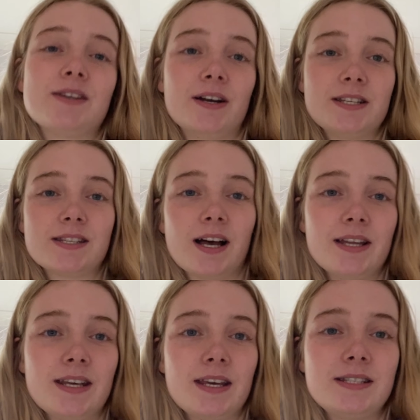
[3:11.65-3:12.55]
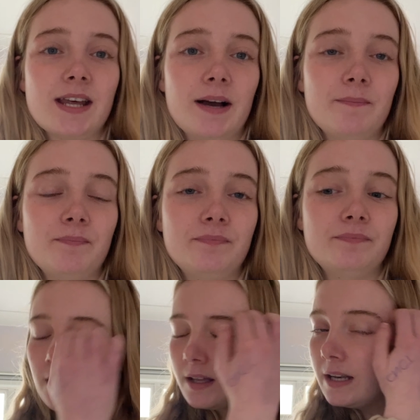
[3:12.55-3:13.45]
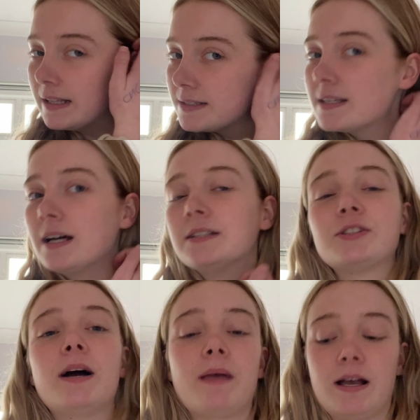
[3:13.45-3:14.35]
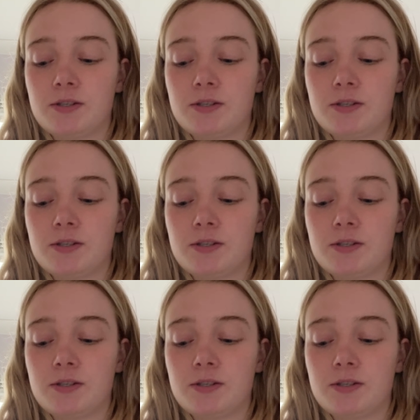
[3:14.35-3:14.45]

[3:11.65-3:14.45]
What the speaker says: I decided, let's scrap that.